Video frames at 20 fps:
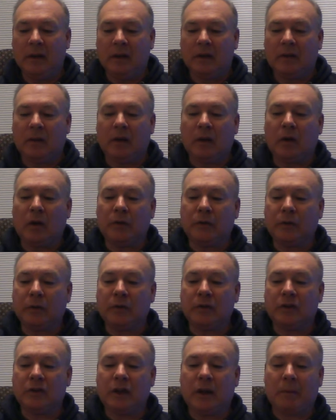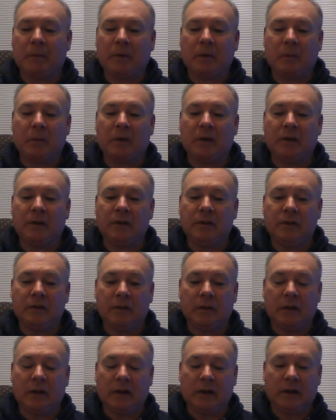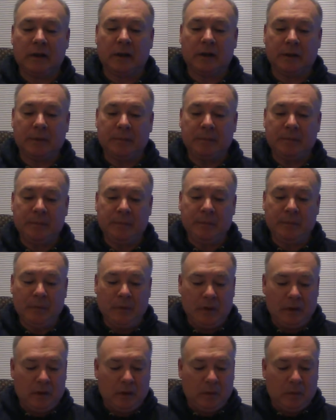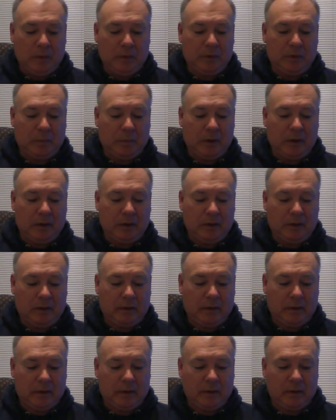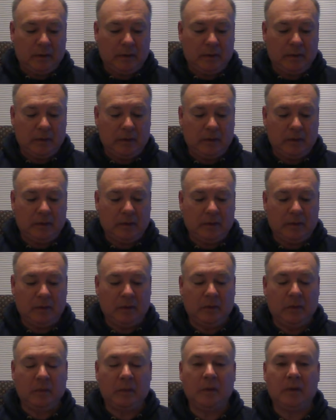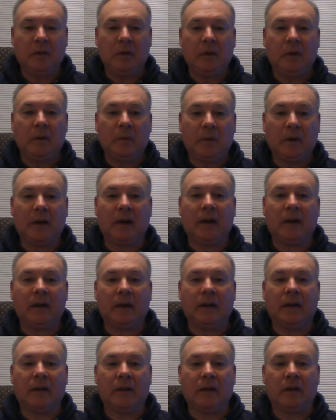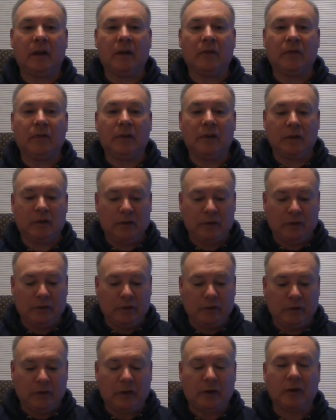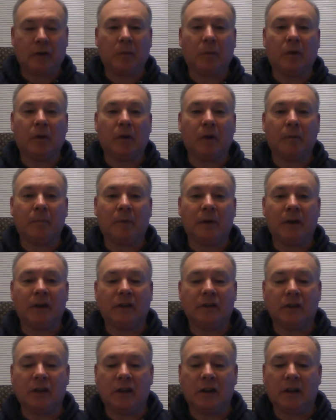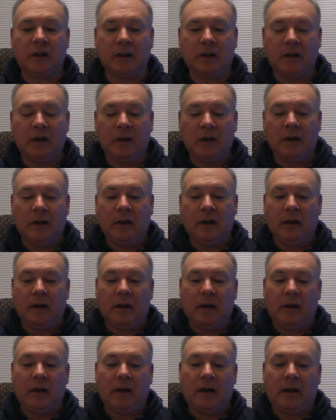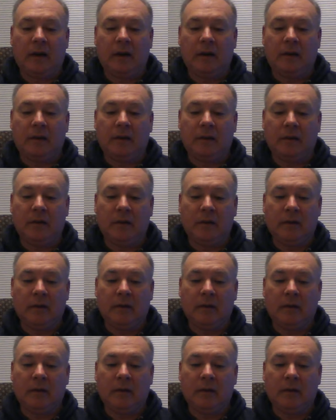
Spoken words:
So also in chapter 1, we spent we kind of got the definition of a variable on page 8, and